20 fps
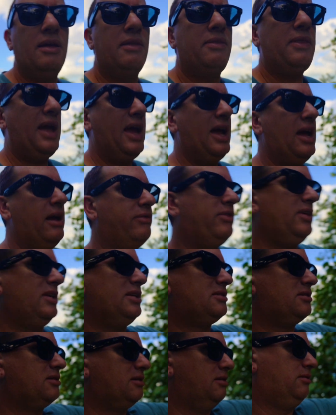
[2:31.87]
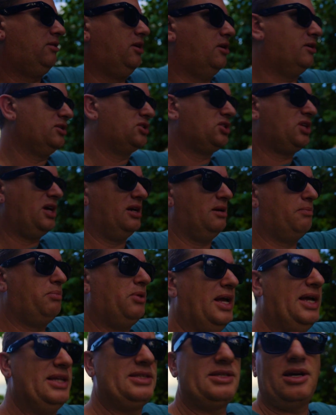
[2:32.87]
They have these large kind of
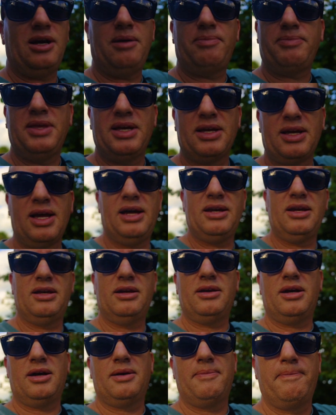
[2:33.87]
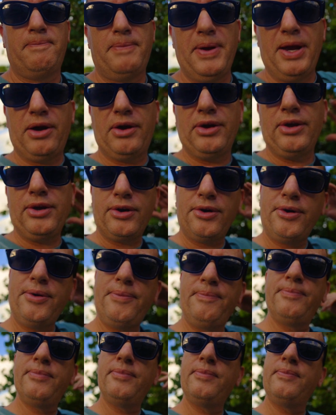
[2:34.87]
plants up that kind of barrier
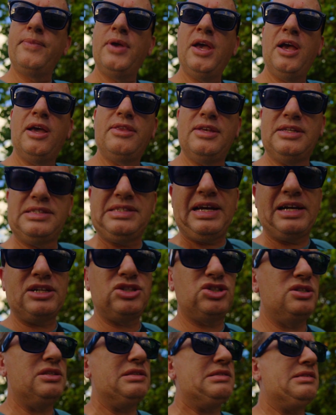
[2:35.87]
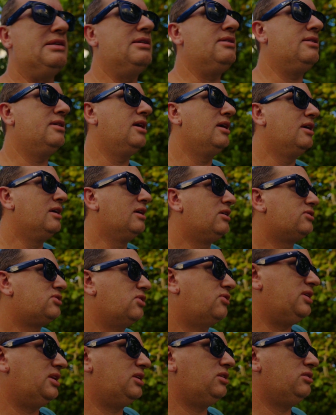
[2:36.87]
the sections,
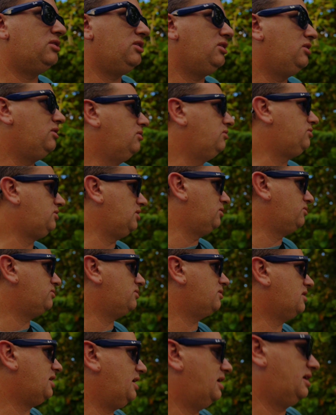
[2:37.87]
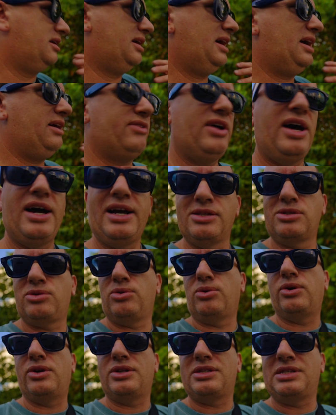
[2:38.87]
so then you don't kind of have the
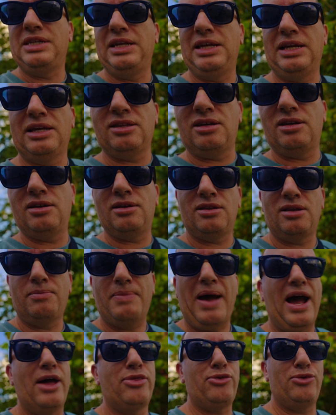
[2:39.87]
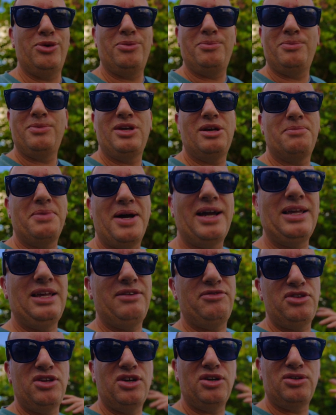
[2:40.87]
eyesore of seeing the bathroom nearby,
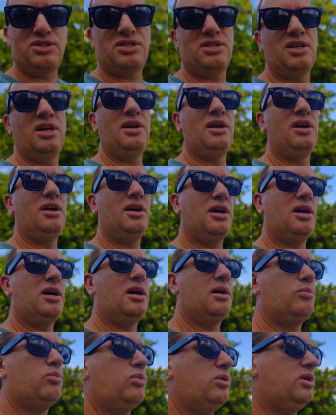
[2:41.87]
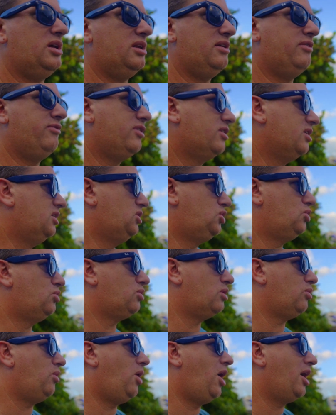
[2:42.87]
even though it's in a very
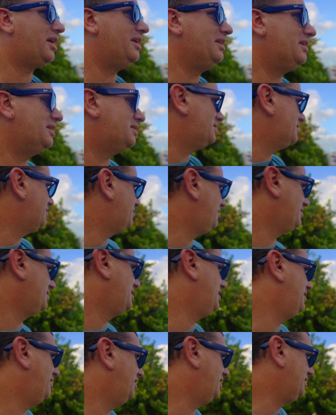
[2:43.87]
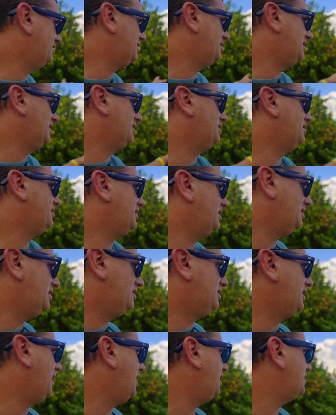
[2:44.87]
short walking distance. That's kind of nice that they
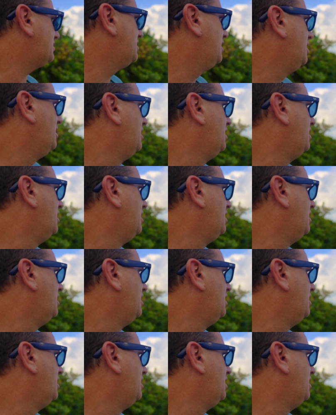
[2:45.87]
did that.